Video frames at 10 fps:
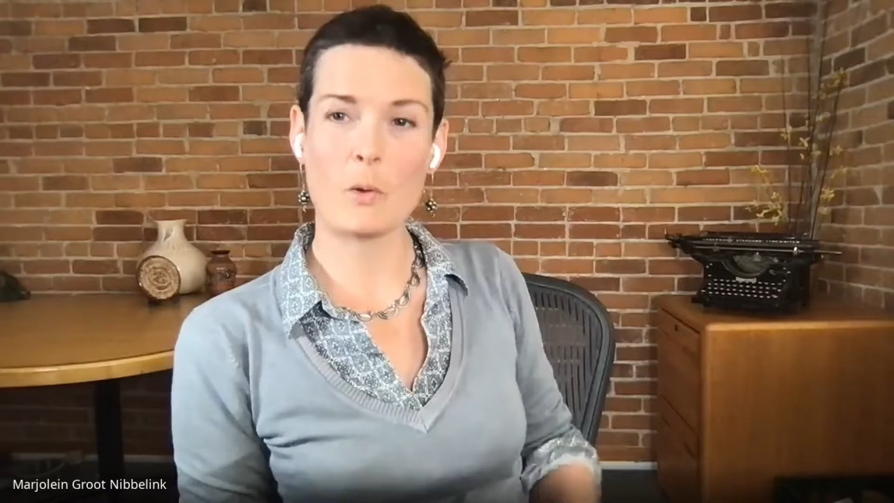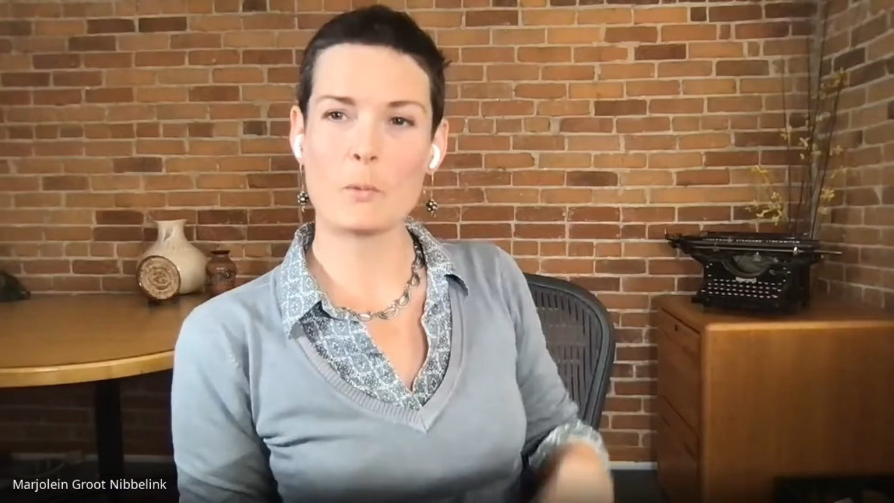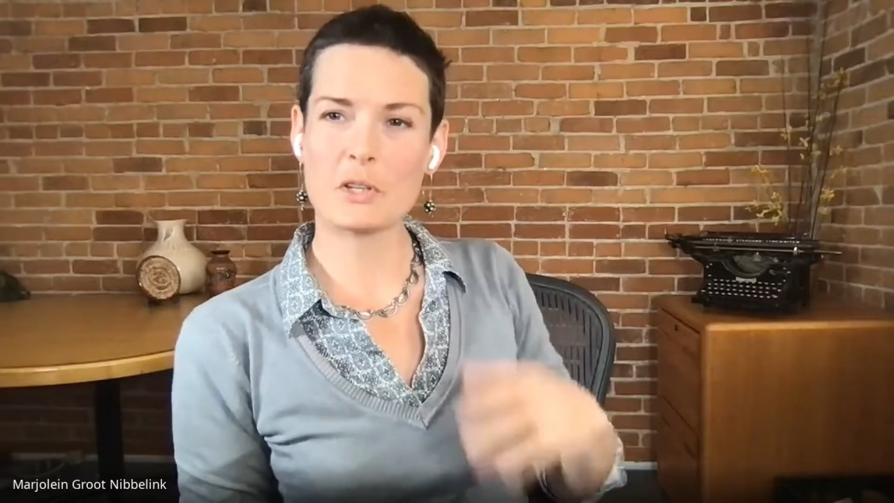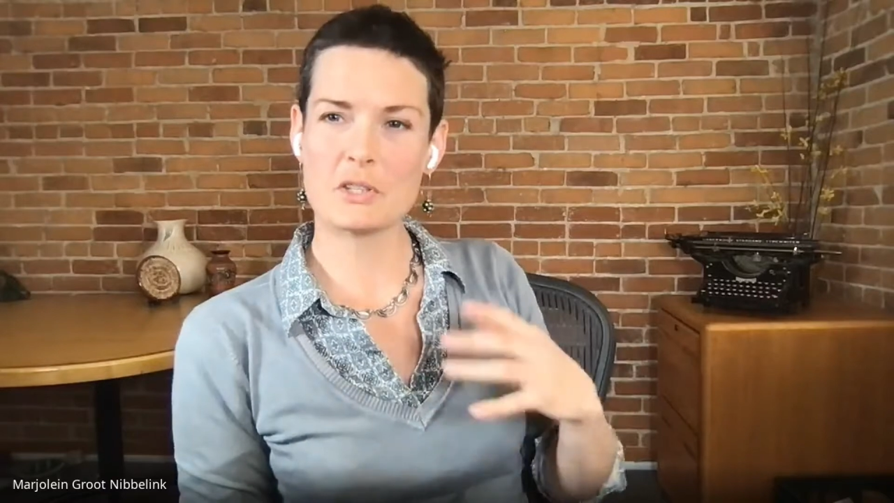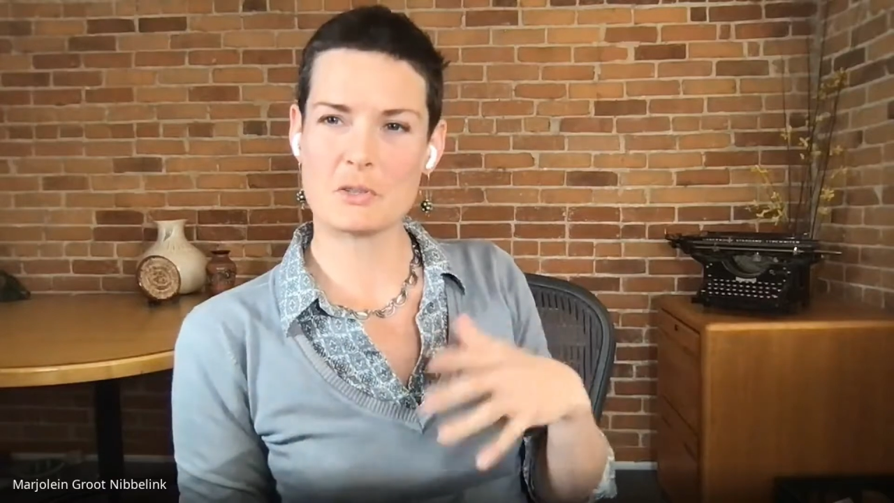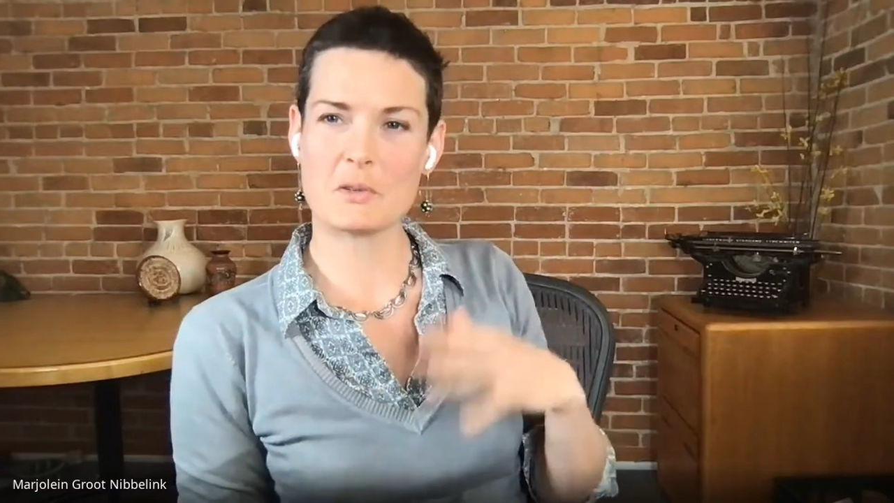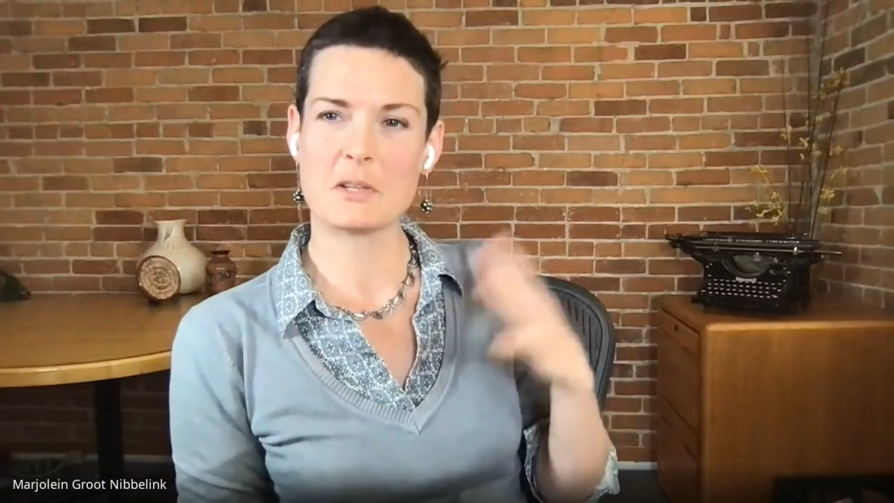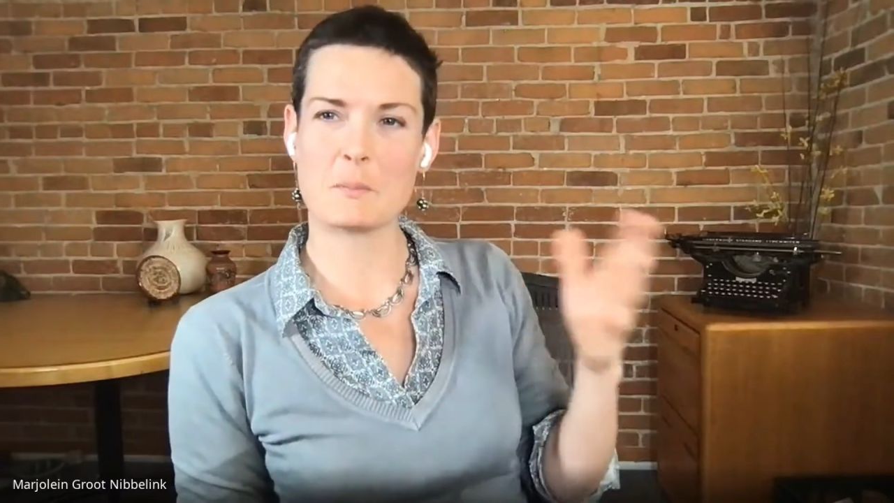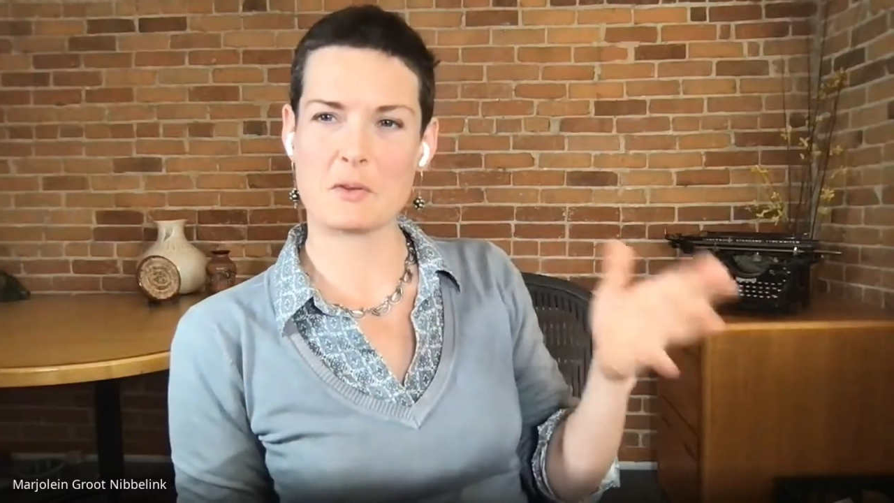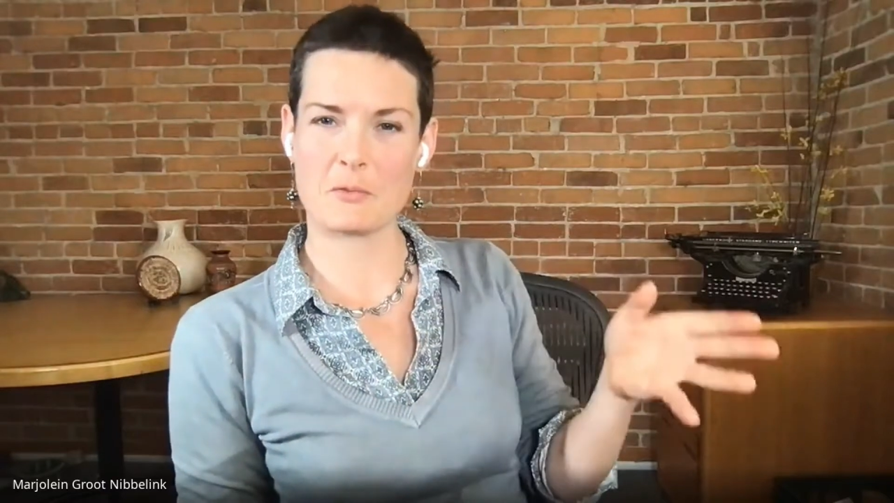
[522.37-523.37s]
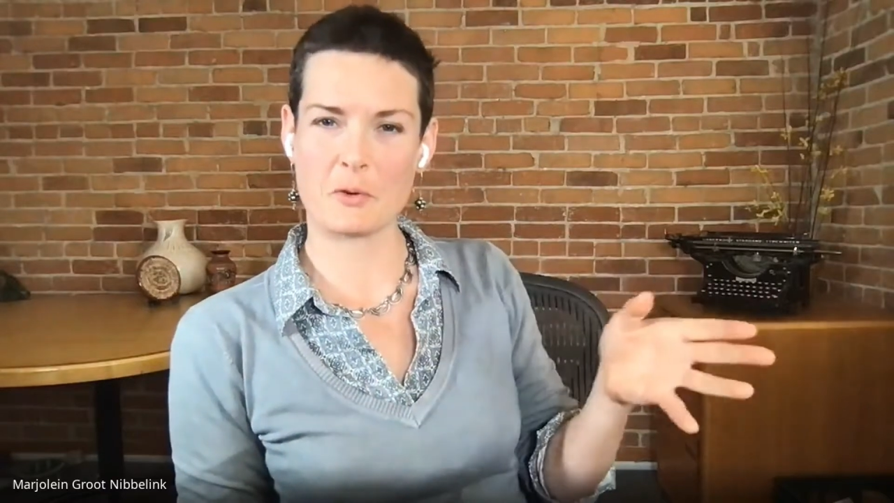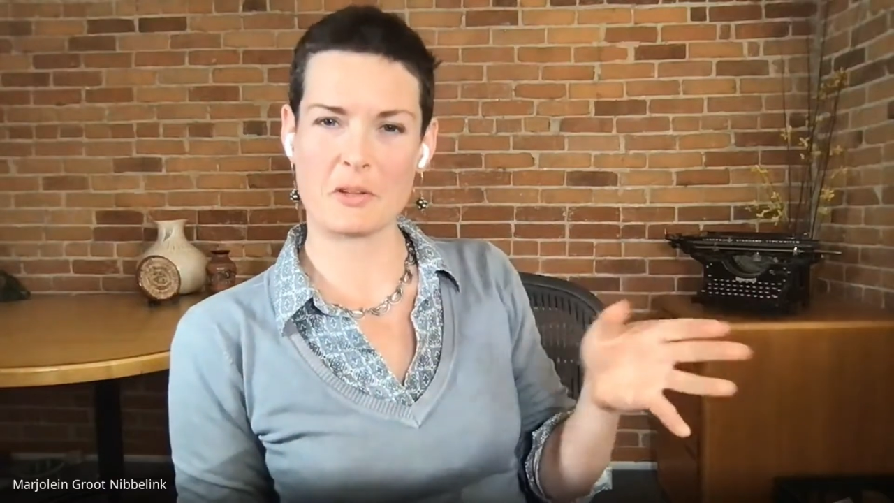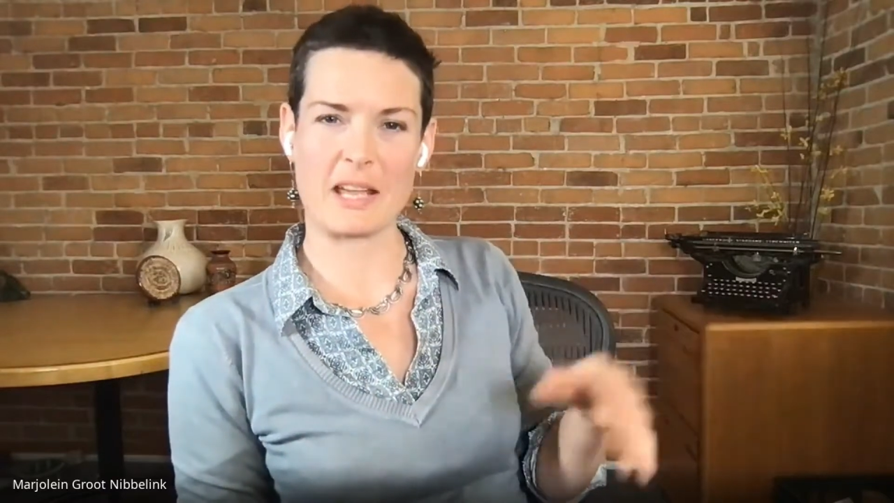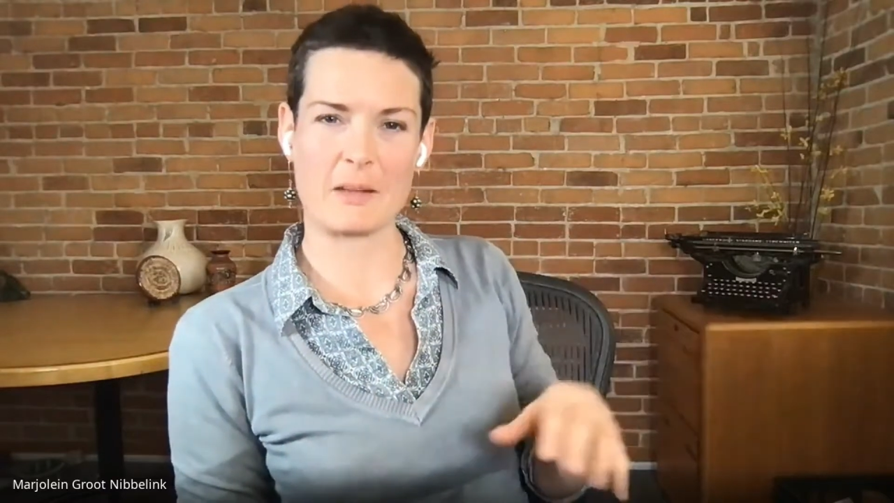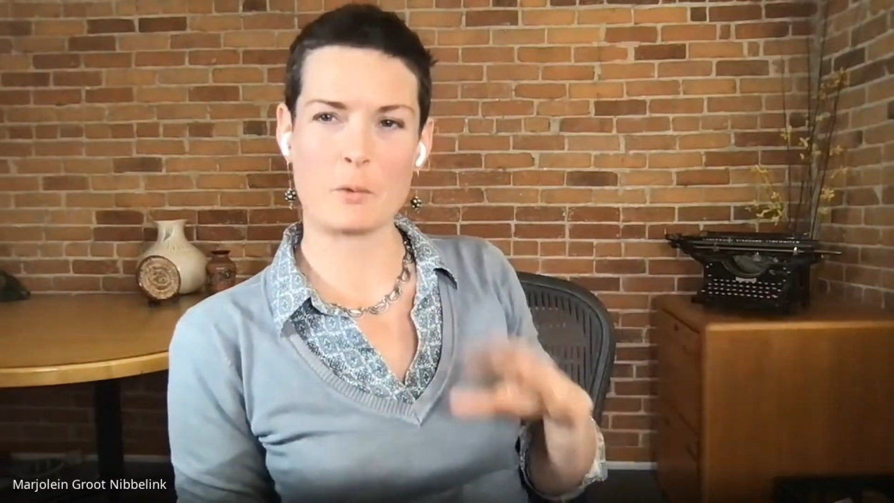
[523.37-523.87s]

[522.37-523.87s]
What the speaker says: were you doing before that?